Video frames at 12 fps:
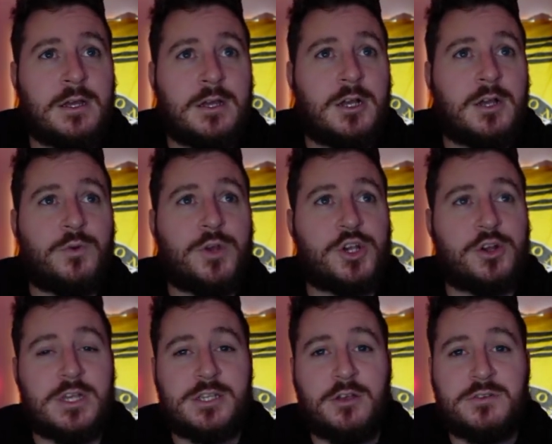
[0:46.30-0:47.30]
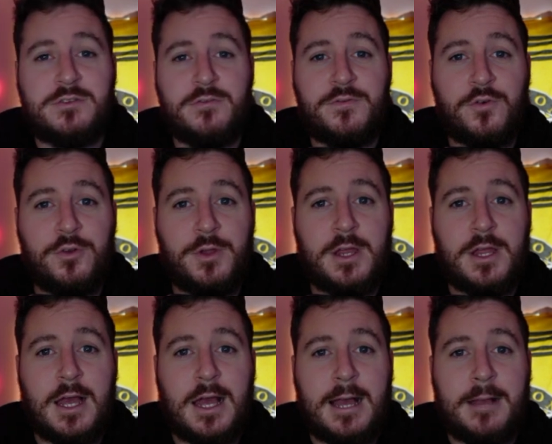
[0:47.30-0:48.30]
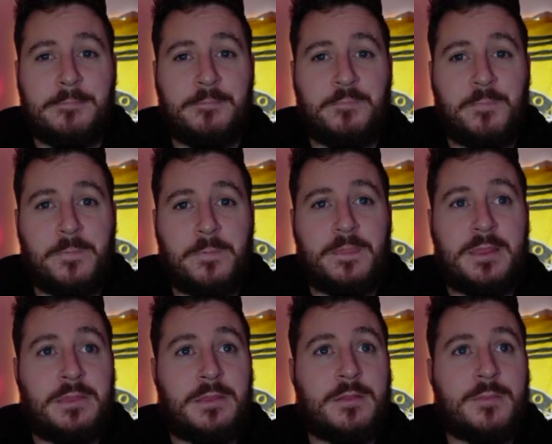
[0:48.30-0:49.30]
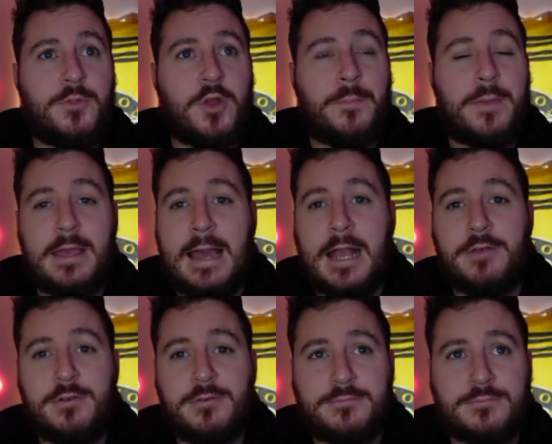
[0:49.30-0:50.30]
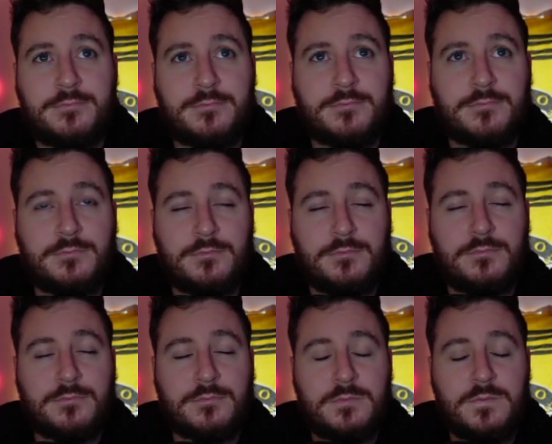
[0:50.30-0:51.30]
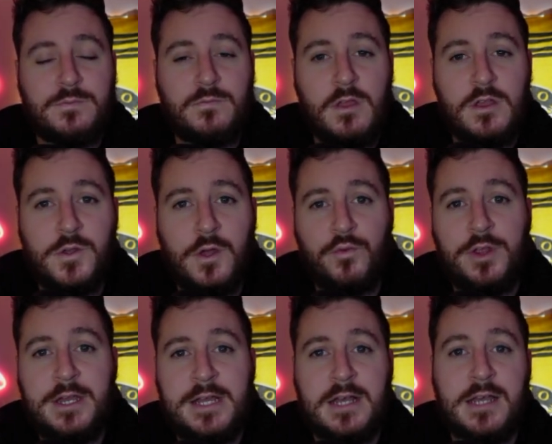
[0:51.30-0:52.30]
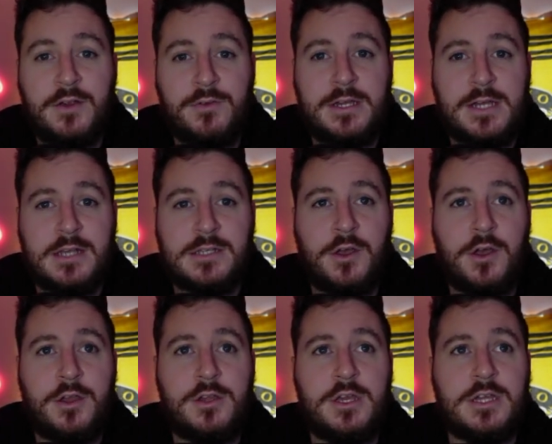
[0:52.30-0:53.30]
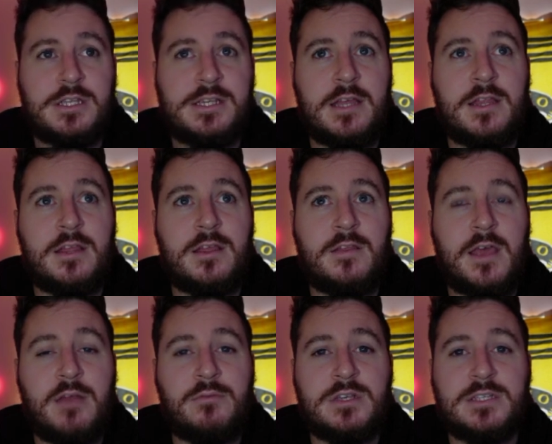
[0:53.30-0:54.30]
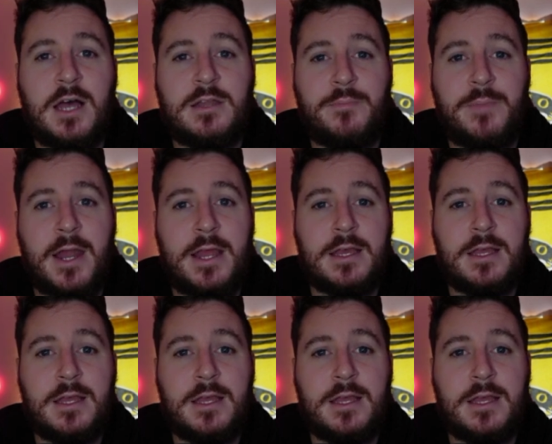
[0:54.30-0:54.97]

we shot ourselves in the foot, not being accurate. So that really does hurt. You could see in the end we started to panic.